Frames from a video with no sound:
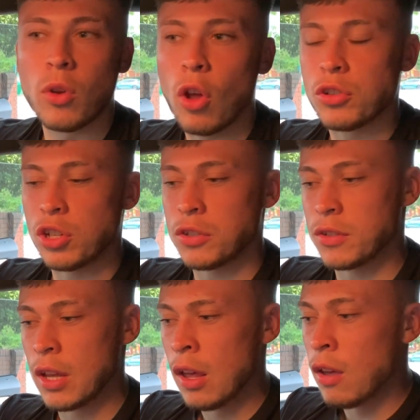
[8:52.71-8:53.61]
not
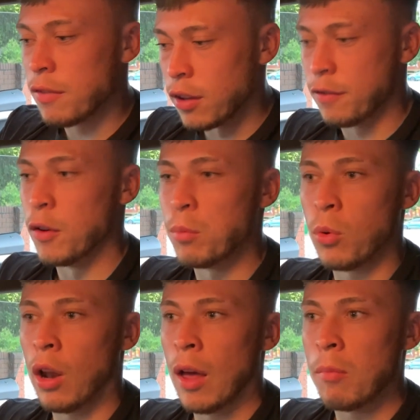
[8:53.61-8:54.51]
just for the
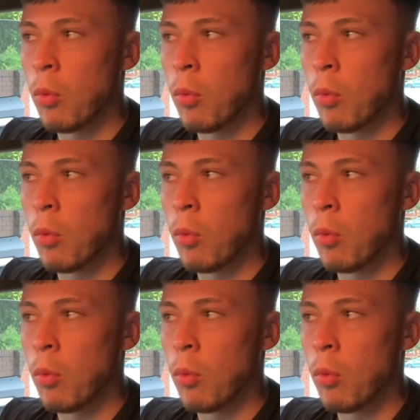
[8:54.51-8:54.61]
football club,